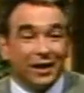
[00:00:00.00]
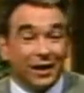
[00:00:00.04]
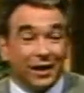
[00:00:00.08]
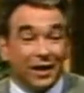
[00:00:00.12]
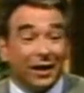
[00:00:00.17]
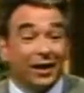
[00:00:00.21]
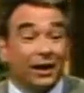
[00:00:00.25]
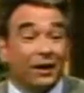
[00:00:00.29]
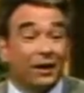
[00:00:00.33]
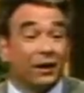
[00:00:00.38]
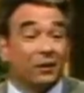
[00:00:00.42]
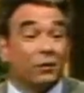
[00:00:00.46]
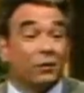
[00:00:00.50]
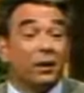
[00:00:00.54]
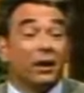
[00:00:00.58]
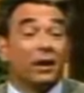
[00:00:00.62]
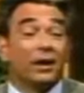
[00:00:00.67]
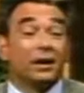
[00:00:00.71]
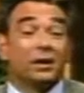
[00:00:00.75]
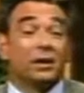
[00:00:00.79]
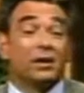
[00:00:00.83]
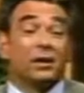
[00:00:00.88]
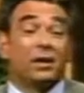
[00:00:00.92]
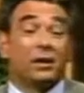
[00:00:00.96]
into the
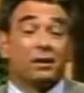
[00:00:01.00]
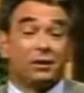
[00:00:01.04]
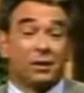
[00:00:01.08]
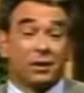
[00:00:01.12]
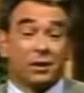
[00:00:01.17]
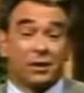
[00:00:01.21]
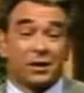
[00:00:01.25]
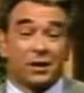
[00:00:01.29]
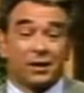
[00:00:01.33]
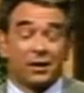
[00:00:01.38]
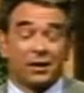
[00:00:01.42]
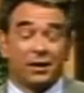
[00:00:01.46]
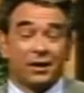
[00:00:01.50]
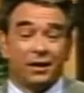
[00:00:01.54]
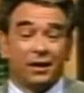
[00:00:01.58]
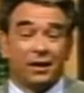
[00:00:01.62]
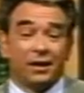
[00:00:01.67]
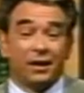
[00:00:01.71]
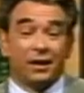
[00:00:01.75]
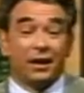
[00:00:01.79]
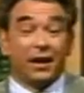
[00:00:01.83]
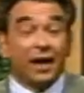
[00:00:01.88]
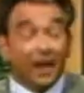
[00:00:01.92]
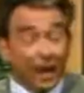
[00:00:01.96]
wedding service.
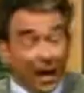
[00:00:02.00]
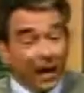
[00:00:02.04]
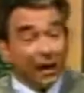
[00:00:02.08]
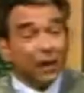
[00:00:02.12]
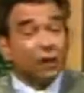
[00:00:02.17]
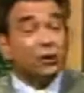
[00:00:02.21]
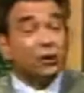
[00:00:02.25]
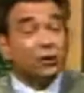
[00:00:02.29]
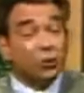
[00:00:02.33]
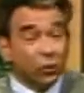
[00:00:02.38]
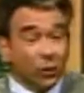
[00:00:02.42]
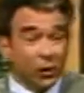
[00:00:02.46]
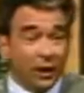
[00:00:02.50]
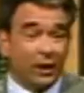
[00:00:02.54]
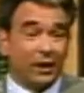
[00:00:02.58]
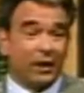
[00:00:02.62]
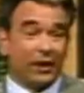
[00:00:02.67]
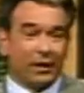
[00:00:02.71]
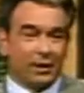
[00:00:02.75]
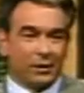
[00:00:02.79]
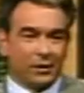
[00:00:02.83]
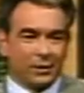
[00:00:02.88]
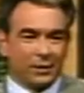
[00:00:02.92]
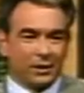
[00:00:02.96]
And I enjoyed
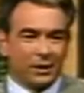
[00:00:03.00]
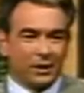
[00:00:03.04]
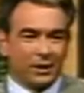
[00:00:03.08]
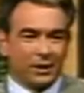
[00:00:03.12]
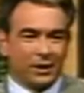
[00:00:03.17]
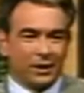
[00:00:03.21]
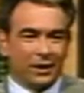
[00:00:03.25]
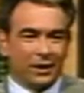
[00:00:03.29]
those.